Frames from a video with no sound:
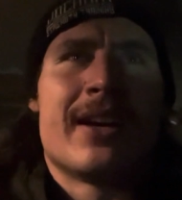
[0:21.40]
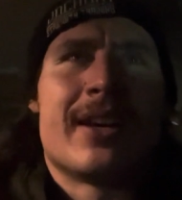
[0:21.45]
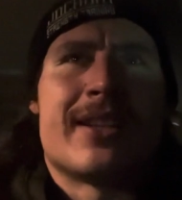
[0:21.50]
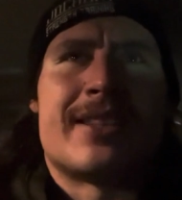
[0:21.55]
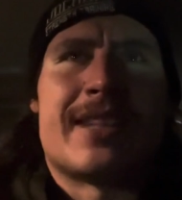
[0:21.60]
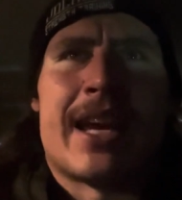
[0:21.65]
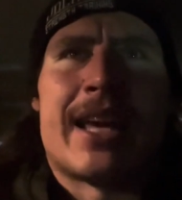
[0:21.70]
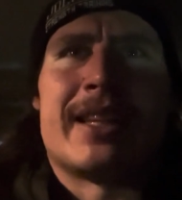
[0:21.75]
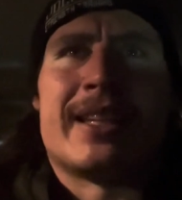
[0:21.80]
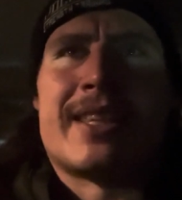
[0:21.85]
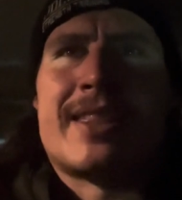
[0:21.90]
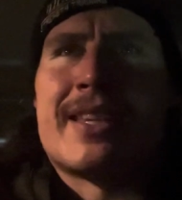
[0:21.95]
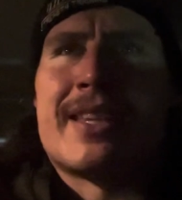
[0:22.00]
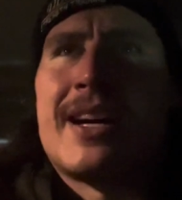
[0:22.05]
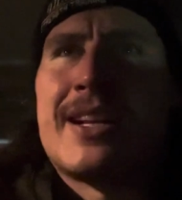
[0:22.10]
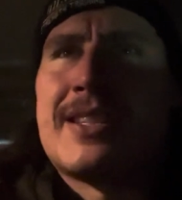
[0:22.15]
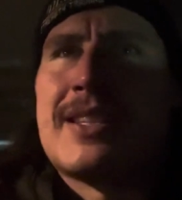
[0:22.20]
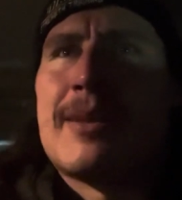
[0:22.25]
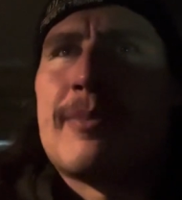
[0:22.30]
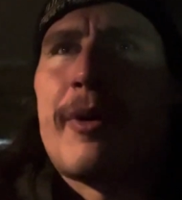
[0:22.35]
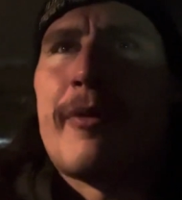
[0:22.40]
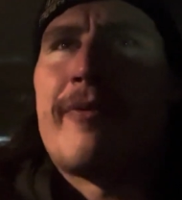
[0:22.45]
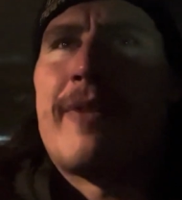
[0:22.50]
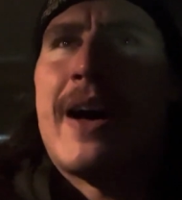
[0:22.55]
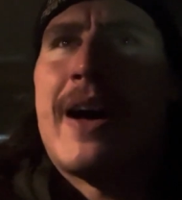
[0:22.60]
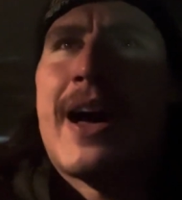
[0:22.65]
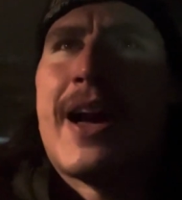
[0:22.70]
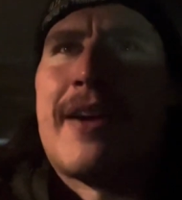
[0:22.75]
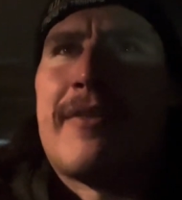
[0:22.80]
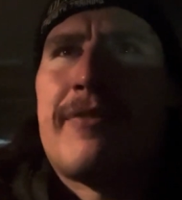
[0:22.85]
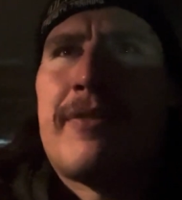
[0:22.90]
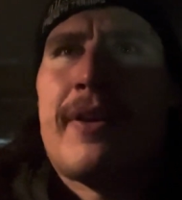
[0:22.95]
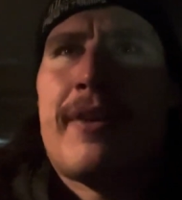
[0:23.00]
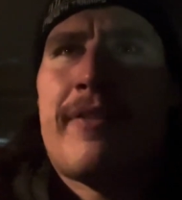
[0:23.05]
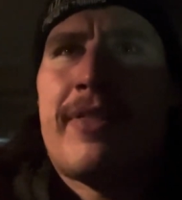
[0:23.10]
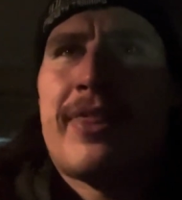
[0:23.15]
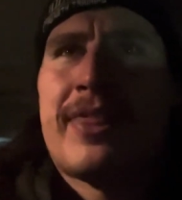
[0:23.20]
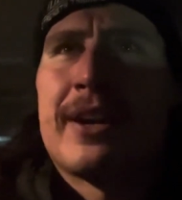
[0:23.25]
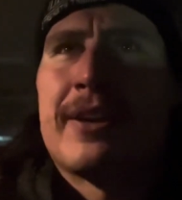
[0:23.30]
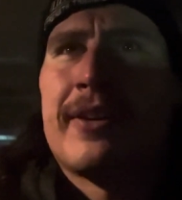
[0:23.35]
daily thoughts number
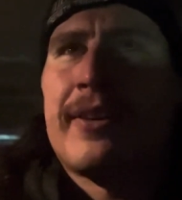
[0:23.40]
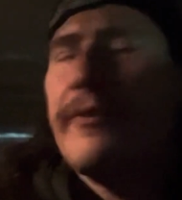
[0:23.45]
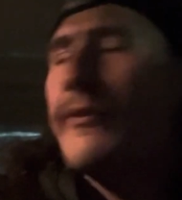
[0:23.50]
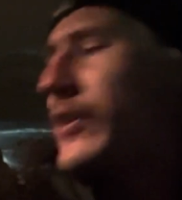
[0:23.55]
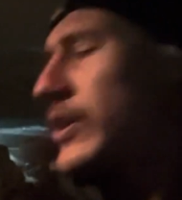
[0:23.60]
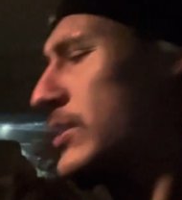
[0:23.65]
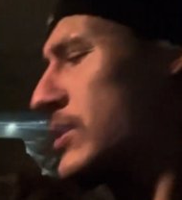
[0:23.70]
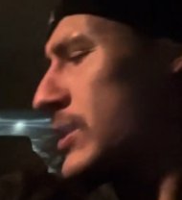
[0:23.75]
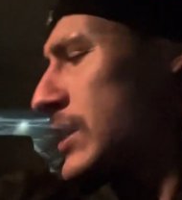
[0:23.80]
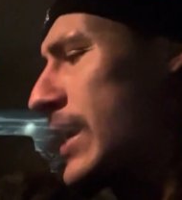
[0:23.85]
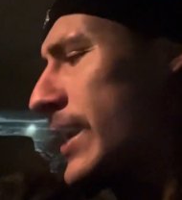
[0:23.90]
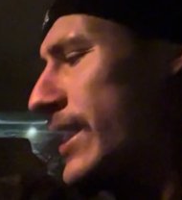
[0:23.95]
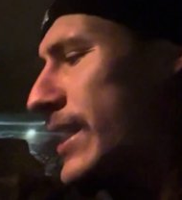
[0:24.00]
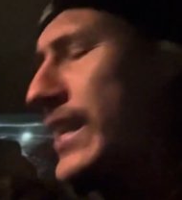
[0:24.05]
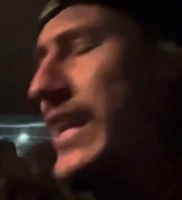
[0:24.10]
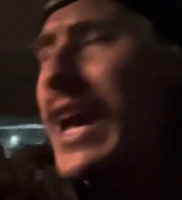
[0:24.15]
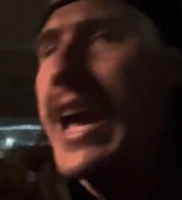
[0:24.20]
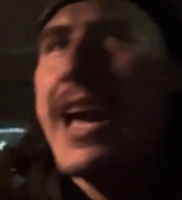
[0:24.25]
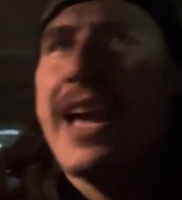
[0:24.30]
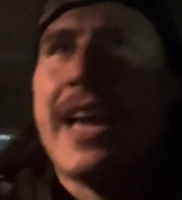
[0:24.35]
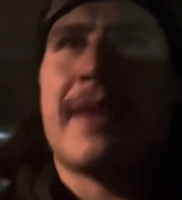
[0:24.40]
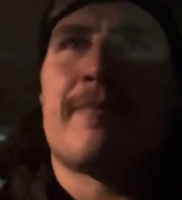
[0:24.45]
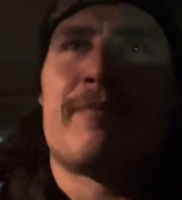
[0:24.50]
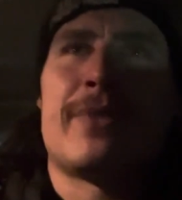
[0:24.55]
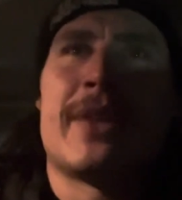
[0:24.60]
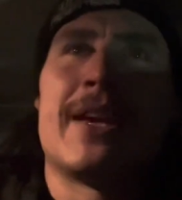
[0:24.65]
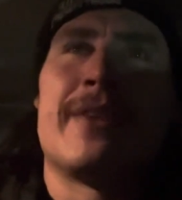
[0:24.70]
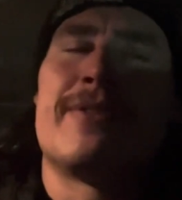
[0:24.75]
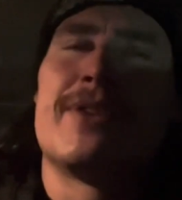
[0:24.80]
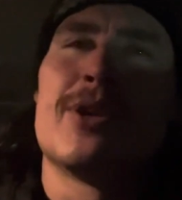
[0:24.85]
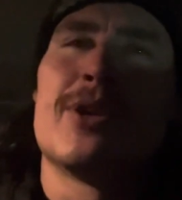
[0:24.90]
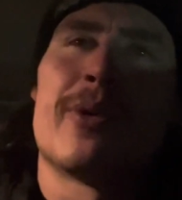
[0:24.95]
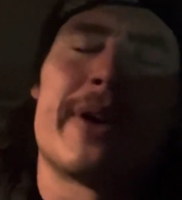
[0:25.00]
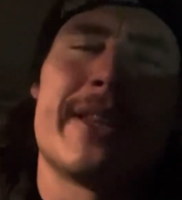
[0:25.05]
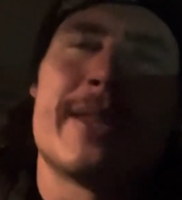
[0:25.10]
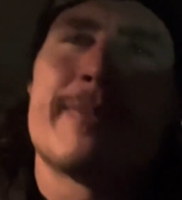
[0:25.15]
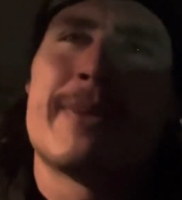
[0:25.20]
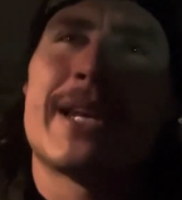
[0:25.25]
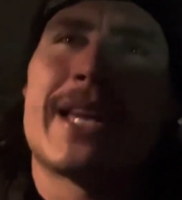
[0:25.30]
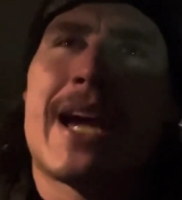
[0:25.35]
5. First thought of the day: if you are in
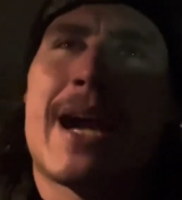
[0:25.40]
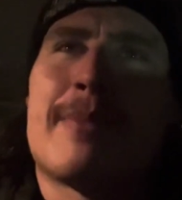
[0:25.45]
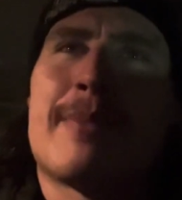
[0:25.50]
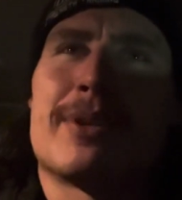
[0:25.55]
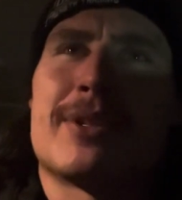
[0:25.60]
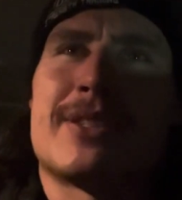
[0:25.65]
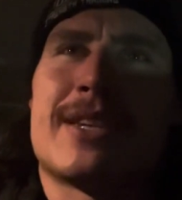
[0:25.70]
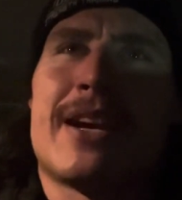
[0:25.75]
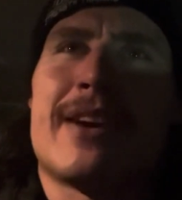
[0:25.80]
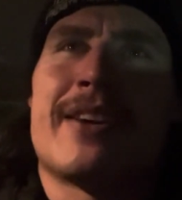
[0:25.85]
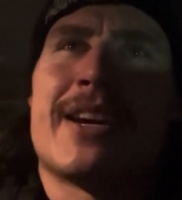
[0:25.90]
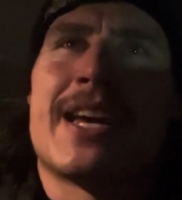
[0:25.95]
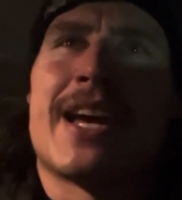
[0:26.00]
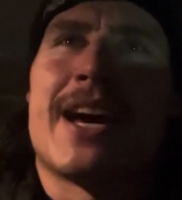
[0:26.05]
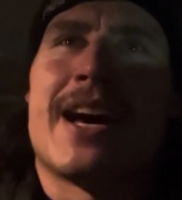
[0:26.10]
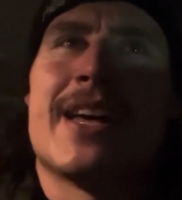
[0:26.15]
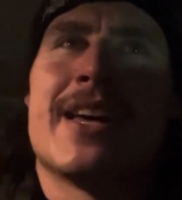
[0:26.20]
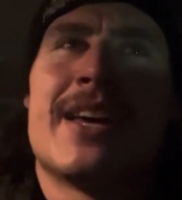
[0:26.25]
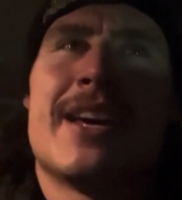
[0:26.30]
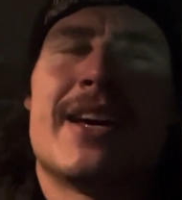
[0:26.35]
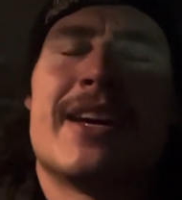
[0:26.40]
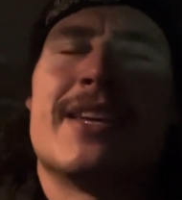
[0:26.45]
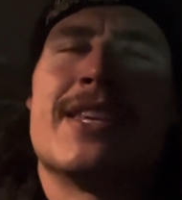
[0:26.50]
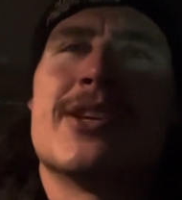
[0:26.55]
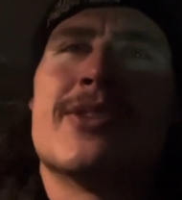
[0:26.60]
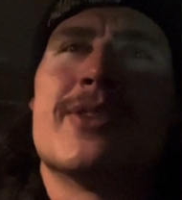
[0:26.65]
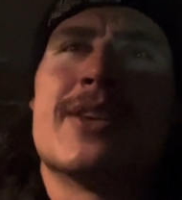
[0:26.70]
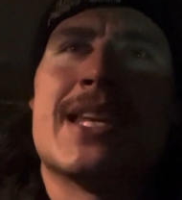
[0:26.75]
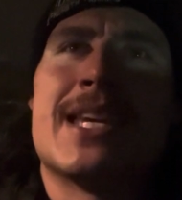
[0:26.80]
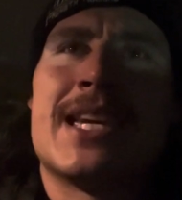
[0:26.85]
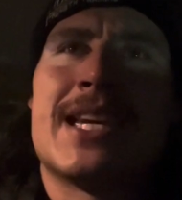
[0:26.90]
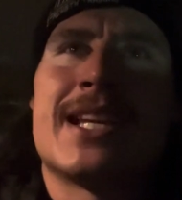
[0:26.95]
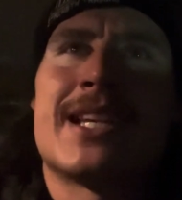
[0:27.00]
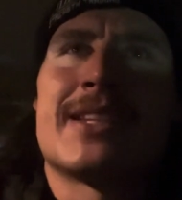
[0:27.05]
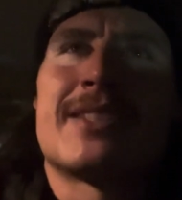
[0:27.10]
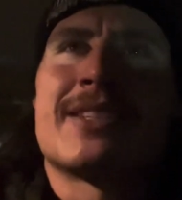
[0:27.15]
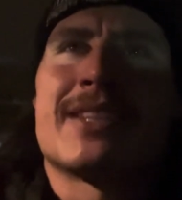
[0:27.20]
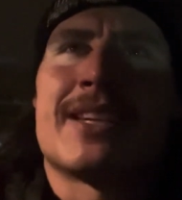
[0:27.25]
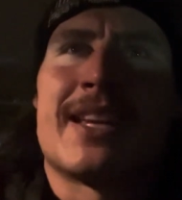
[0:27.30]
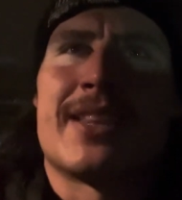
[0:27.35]
the Minneapolis area, you
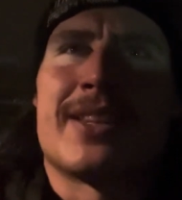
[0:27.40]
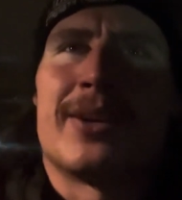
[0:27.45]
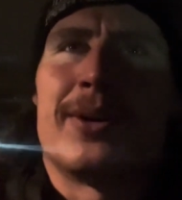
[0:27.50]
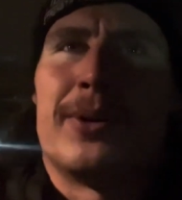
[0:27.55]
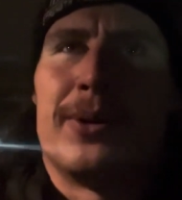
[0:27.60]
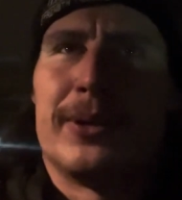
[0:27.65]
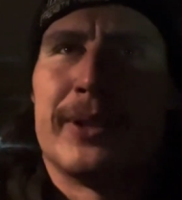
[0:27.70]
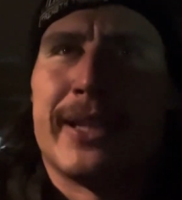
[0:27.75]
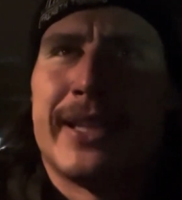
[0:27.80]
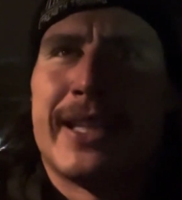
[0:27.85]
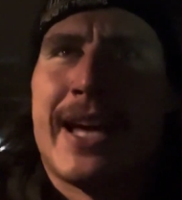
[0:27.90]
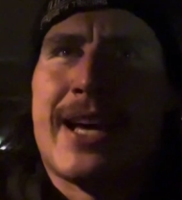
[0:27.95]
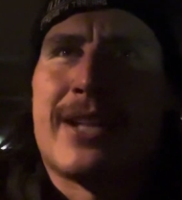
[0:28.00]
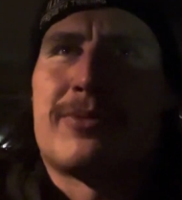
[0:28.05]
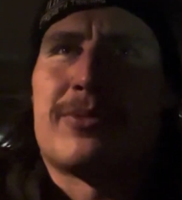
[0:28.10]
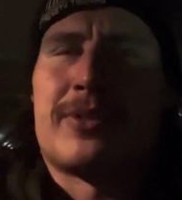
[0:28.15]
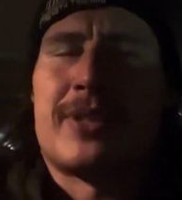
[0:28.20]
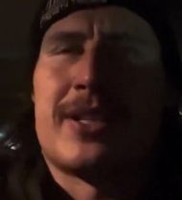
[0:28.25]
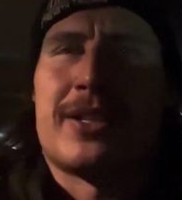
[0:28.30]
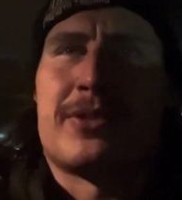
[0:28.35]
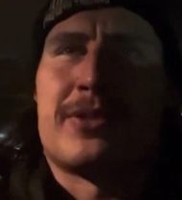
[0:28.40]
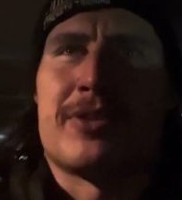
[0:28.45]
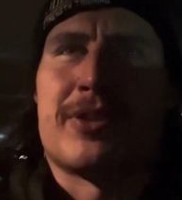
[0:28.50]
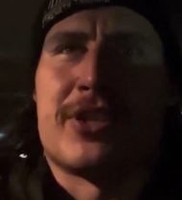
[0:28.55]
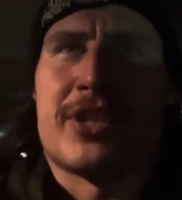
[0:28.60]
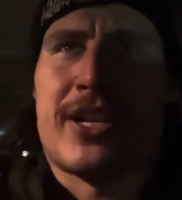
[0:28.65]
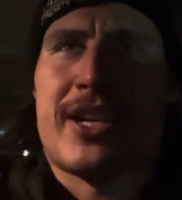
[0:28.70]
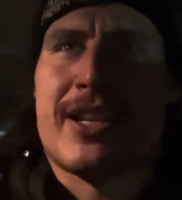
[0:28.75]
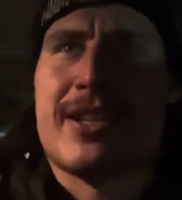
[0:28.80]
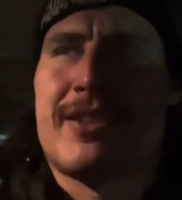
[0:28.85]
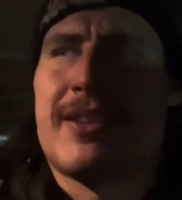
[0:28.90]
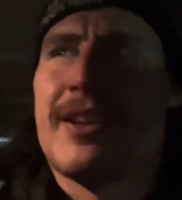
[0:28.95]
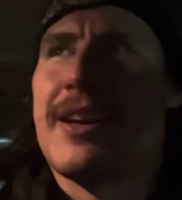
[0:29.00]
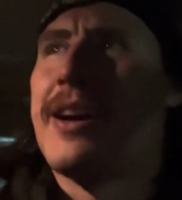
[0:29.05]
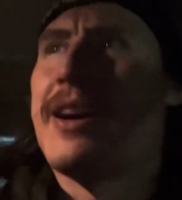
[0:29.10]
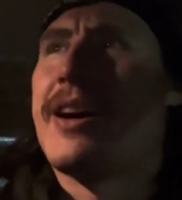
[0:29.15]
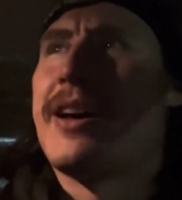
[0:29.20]
need to get the Holy Land rotisserie chicken.